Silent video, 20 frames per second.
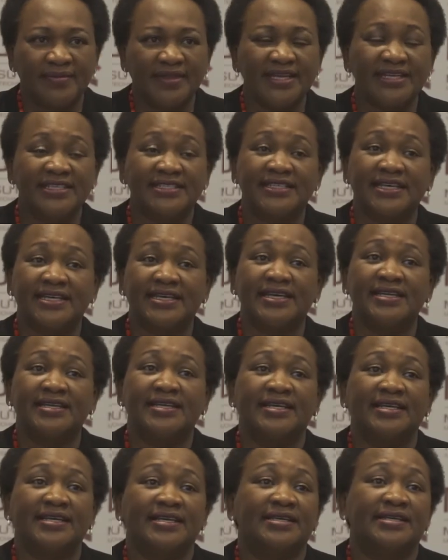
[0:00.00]

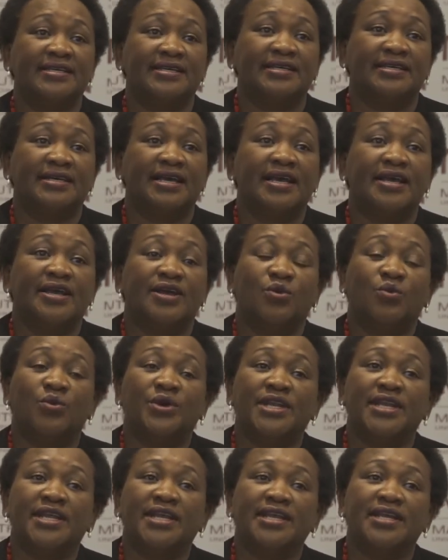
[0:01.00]
Secondly, we
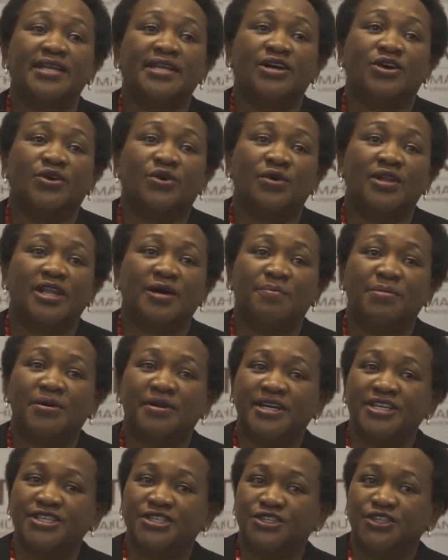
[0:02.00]
need
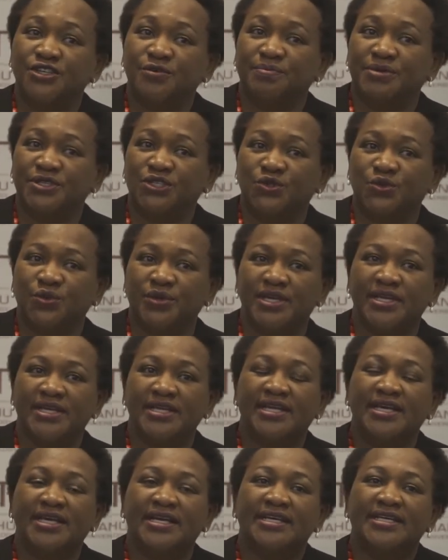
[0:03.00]
collaboration
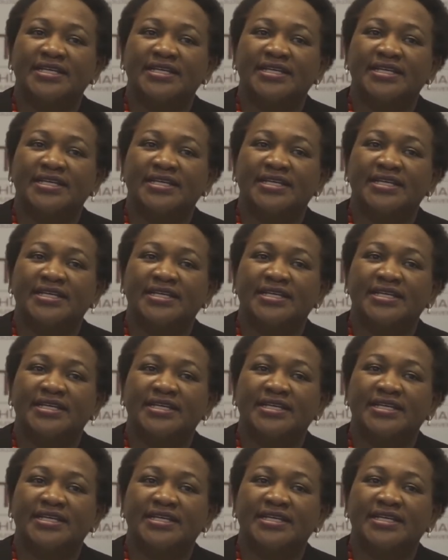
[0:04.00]
between